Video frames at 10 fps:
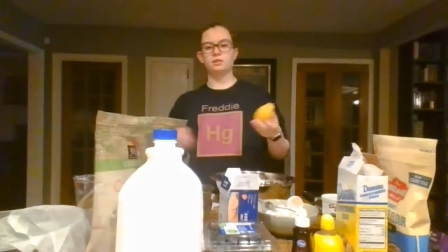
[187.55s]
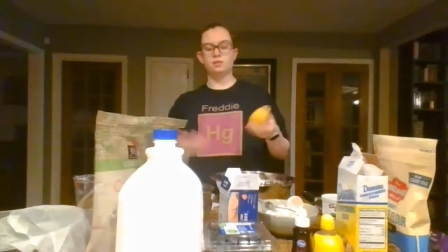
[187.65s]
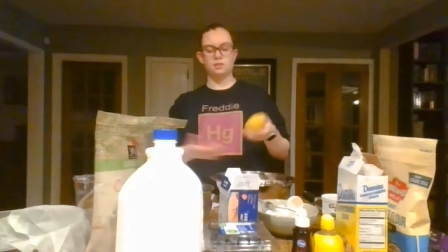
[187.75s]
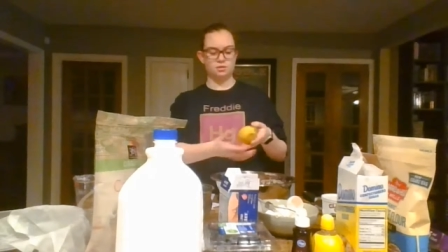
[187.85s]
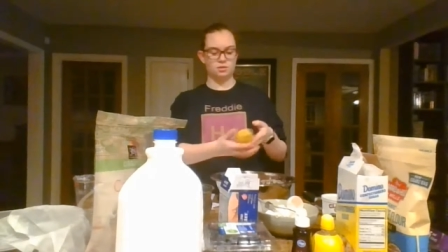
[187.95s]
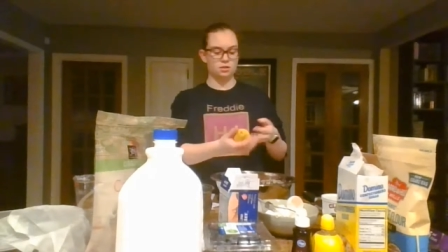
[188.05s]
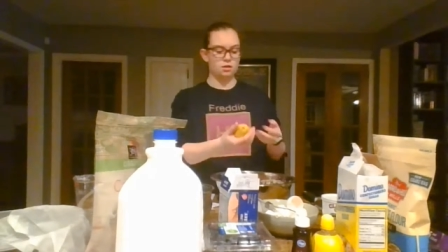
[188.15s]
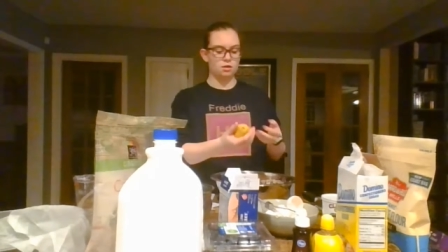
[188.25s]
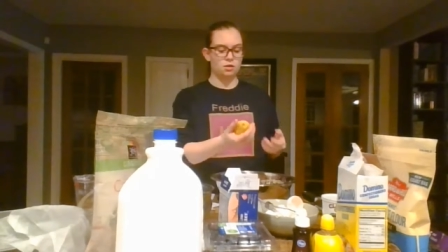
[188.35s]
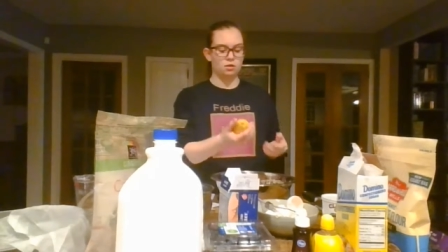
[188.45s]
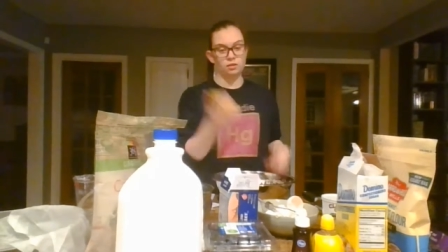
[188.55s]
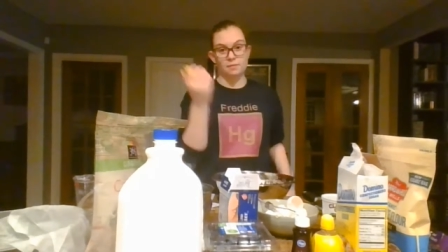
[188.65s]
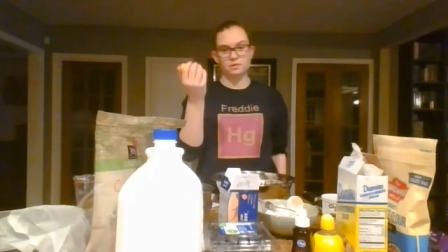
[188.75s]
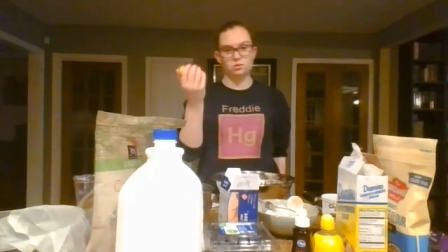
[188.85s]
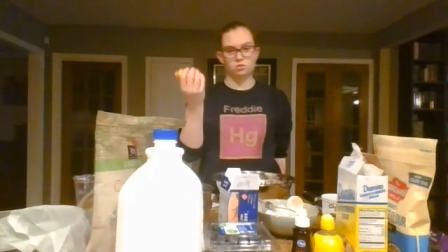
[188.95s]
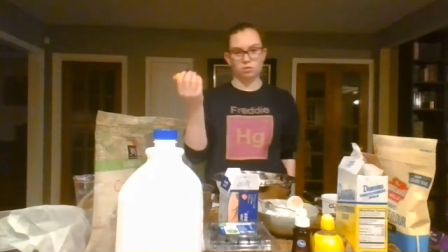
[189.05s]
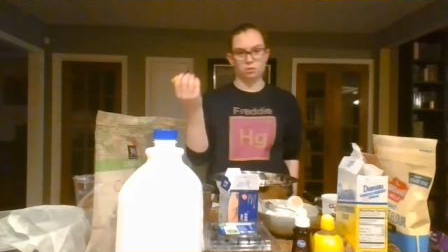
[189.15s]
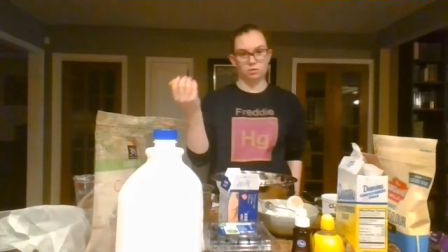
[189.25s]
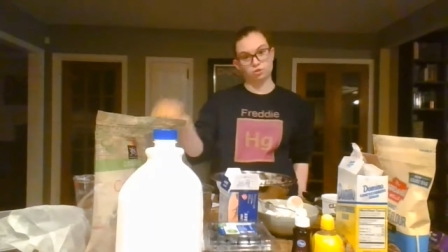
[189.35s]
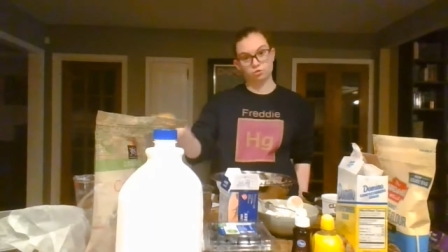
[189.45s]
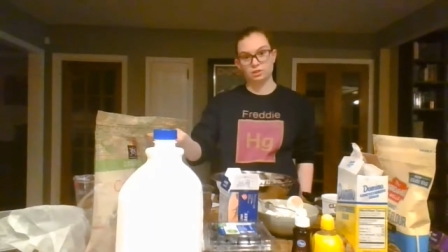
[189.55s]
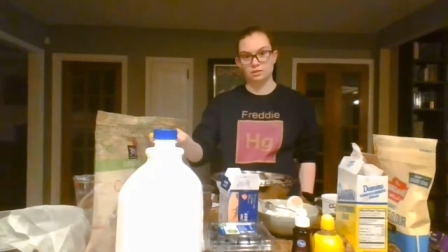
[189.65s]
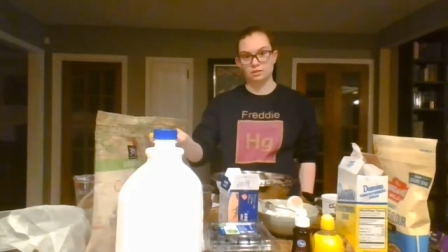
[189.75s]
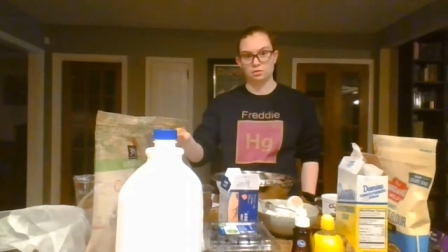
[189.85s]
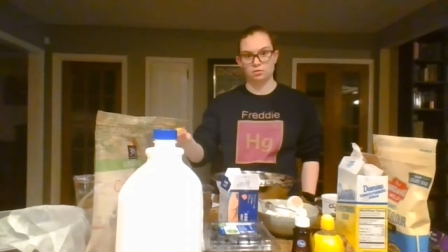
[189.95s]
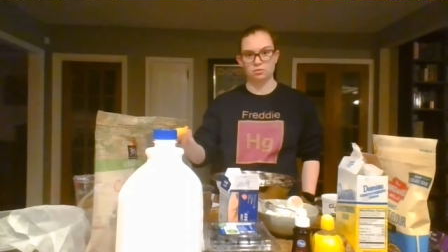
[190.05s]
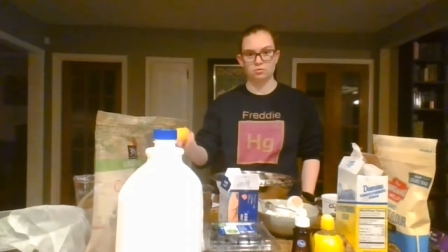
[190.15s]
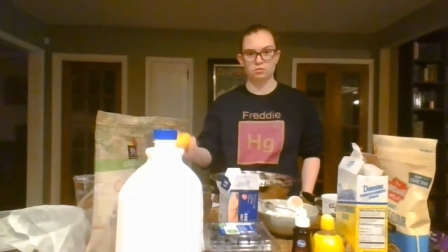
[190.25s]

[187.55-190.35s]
these lemons grow on trees.